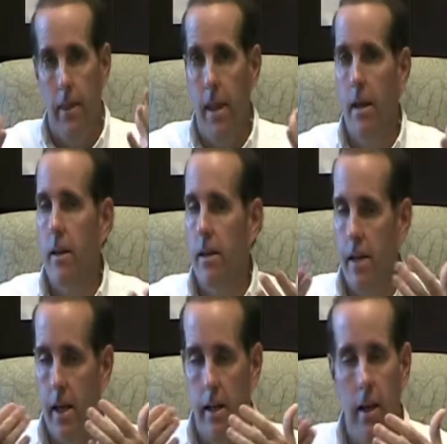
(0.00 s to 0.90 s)
And
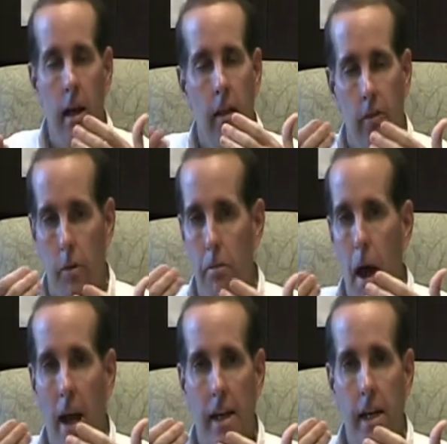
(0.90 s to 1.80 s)
again, they're
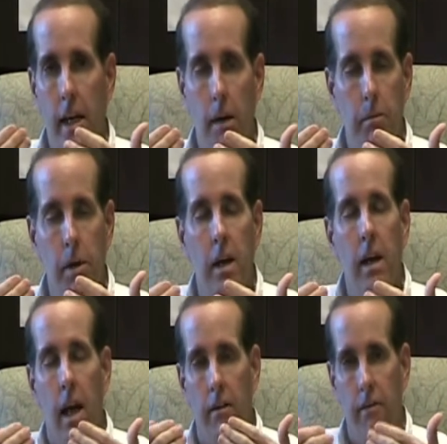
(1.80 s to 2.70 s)
backing up
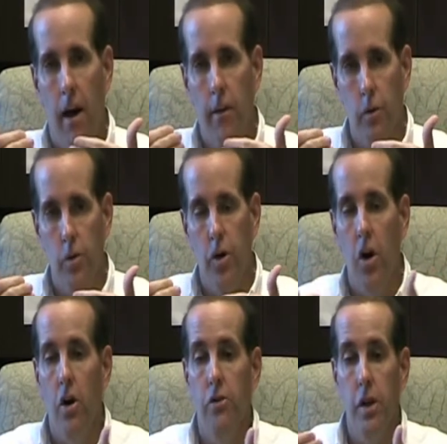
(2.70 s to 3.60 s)
and find the root
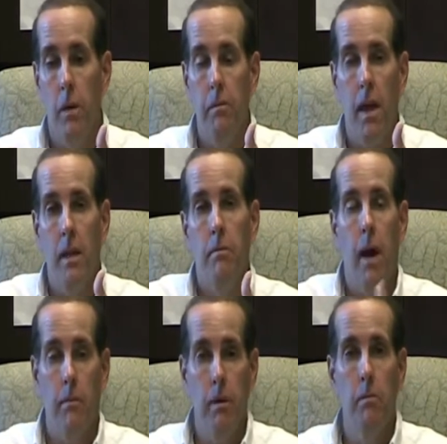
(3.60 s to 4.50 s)
cause to help that
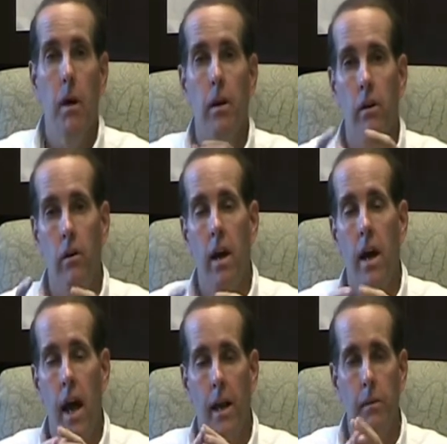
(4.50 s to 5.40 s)
impact be better
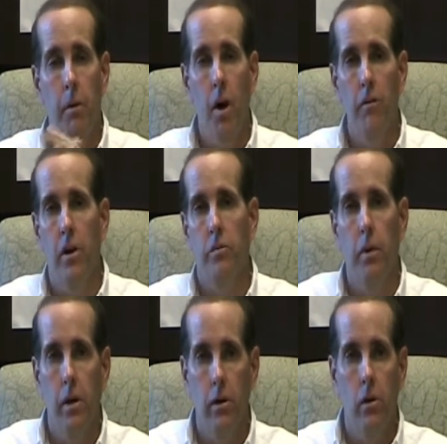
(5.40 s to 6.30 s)
and the ball flight's
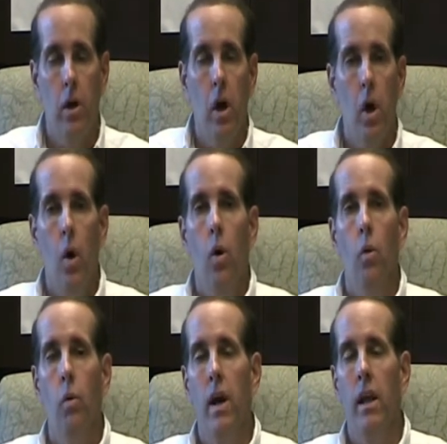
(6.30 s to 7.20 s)
better.
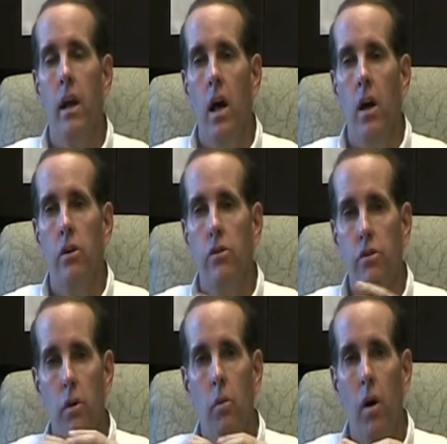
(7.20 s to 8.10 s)
When
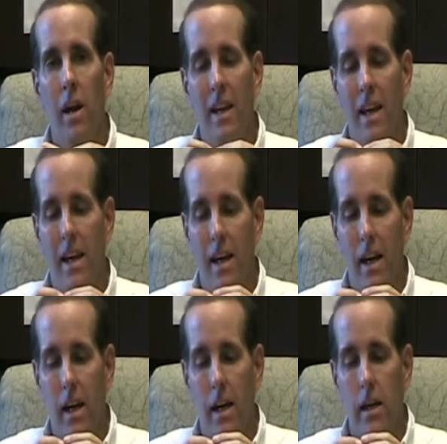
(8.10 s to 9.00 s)
someone
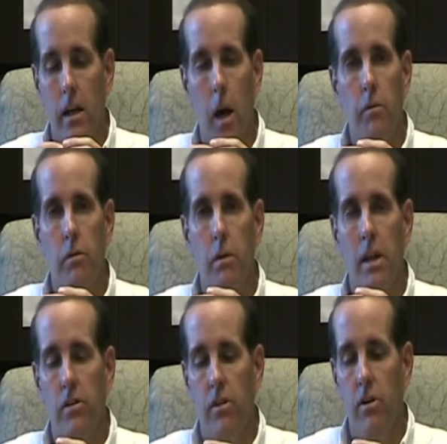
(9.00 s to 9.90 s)
comes to me
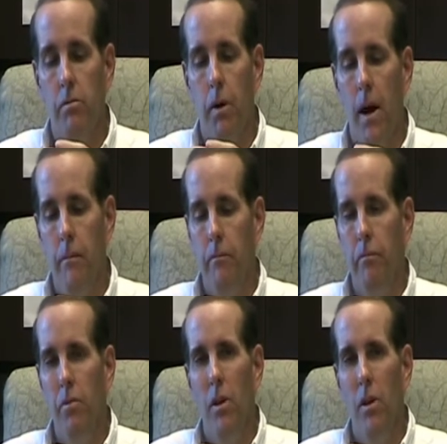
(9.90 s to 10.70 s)
and says, Brad,